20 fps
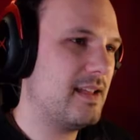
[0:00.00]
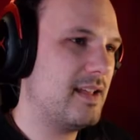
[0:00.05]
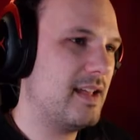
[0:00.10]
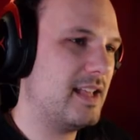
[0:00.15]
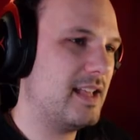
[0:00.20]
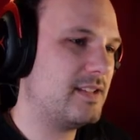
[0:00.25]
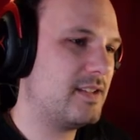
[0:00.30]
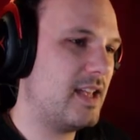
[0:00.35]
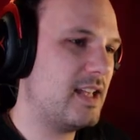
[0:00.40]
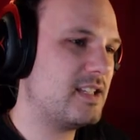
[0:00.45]

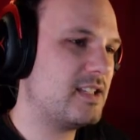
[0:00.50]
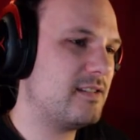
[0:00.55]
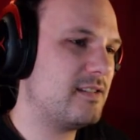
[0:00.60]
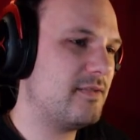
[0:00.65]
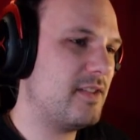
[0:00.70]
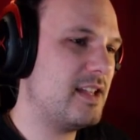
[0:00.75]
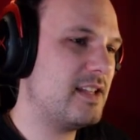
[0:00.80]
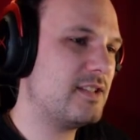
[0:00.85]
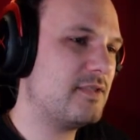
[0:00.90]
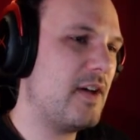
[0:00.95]

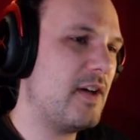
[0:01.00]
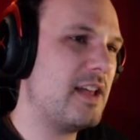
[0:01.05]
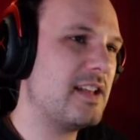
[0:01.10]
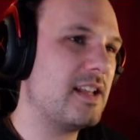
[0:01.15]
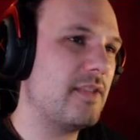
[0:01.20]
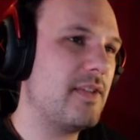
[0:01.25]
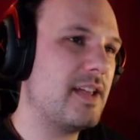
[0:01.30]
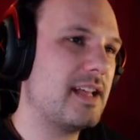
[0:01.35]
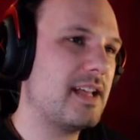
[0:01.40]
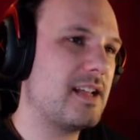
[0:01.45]
It's fun
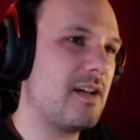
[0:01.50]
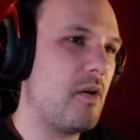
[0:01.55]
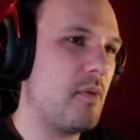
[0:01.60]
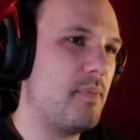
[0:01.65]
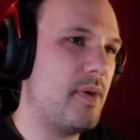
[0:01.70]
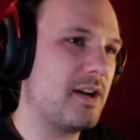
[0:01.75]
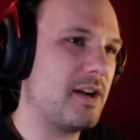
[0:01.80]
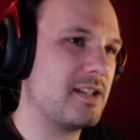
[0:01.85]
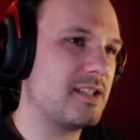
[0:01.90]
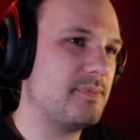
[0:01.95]
that we get our
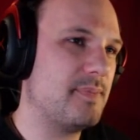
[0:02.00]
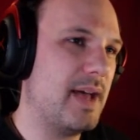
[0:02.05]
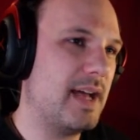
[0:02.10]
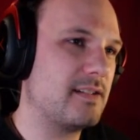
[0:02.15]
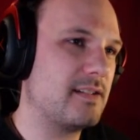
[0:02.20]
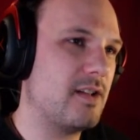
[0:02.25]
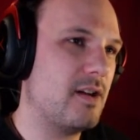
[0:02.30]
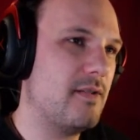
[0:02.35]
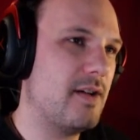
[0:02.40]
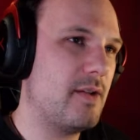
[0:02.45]
buckets
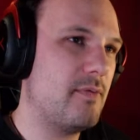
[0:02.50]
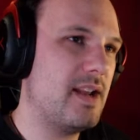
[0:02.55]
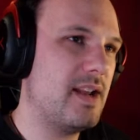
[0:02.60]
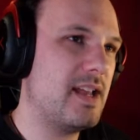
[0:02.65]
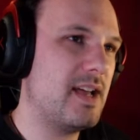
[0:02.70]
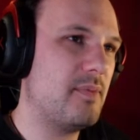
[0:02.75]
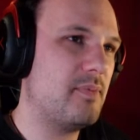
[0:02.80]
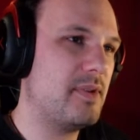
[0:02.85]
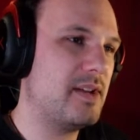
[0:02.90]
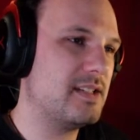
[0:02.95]
back though. I really
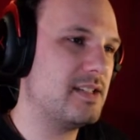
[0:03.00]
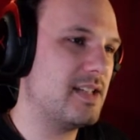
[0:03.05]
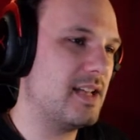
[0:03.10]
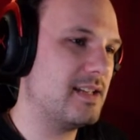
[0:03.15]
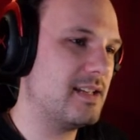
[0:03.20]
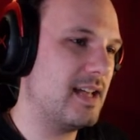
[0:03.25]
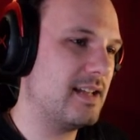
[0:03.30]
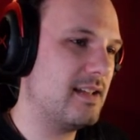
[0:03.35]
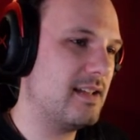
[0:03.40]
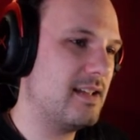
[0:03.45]
appreciate
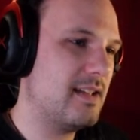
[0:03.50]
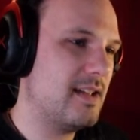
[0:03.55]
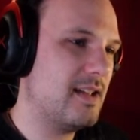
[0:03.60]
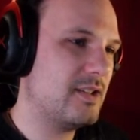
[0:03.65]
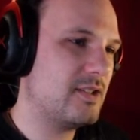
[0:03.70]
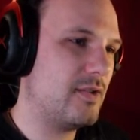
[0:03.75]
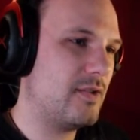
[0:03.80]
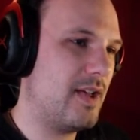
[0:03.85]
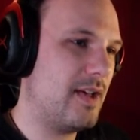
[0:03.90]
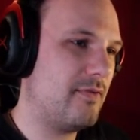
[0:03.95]
that.
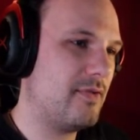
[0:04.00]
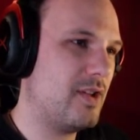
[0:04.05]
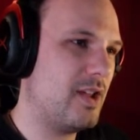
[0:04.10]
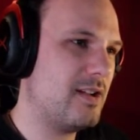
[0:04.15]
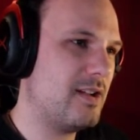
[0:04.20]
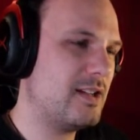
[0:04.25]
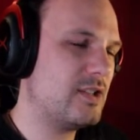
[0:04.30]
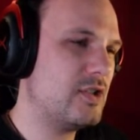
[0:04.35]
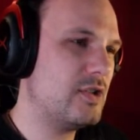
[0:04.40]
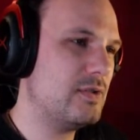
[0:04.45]
So we have
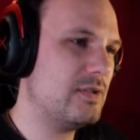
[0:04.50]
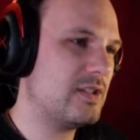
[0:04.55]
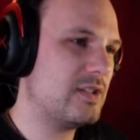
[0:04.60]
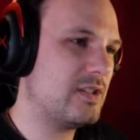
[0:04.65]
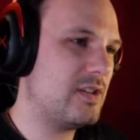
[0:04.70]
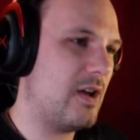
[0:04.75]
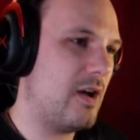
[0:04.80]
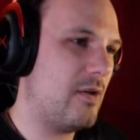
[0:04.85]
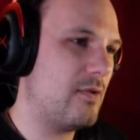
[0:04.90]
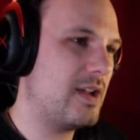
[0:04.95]
another attuned
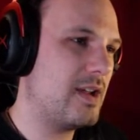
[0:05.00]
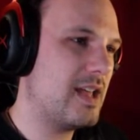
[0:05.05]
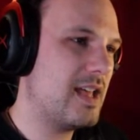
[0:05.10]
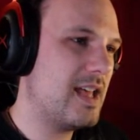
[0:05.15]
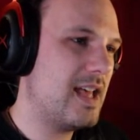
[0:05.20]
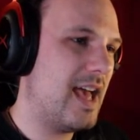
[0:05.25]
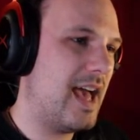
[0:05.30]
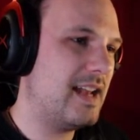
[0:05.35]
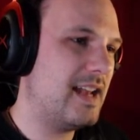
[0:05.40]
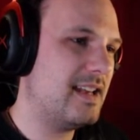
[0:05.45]
stone,
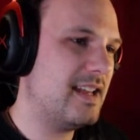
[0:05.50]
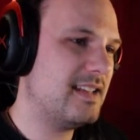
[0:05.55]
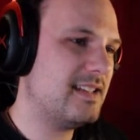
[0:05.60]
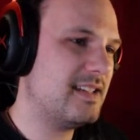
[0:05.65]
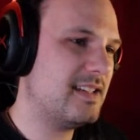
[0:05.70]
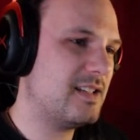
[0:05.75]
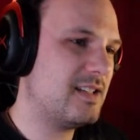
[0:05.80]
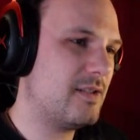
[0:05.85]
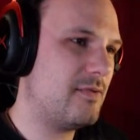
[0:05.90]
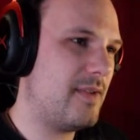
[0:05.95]
and this
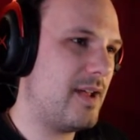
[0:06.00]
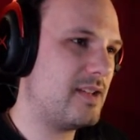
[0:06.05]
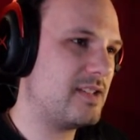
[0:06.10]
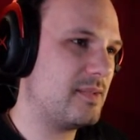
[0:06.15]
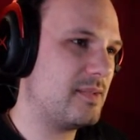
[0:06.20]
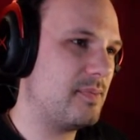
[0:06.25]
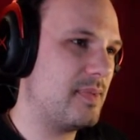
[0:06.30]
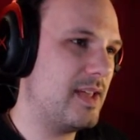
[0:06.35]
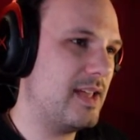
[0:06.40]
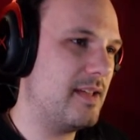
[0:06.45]
is the
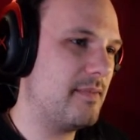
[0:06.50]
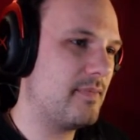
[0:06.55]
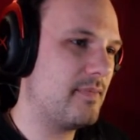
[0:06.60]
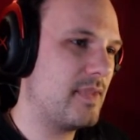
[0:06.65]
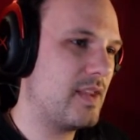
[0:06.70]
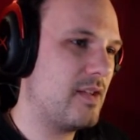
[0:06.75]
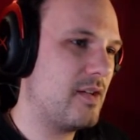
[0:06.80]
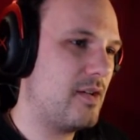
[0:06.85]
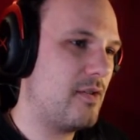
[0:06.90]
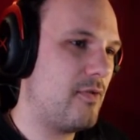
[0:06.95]
recipe
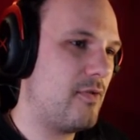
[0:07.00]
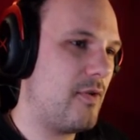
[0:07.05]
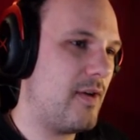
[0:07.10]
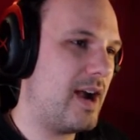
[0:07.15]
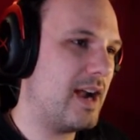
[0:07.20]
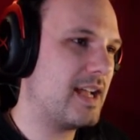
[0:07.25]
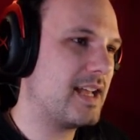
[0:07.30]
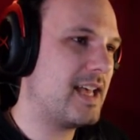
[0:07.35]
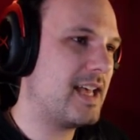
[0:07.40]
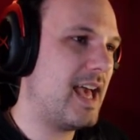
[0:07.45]
for
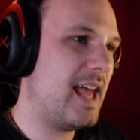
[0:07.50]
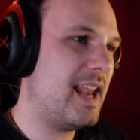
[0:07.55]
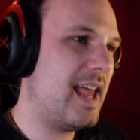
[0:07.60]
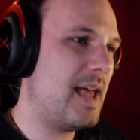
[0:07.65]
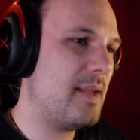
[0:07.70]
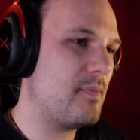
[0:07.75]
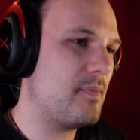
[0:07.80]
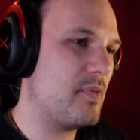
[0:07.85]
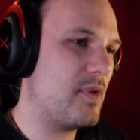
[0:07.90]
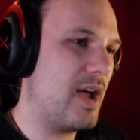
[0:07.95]
our
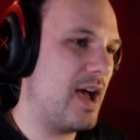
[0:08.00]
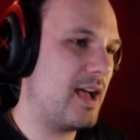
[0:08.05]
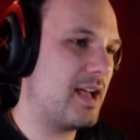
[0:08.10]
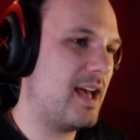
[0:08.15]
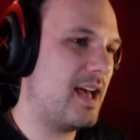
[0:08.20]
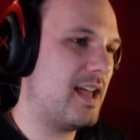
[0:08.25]
candelabra.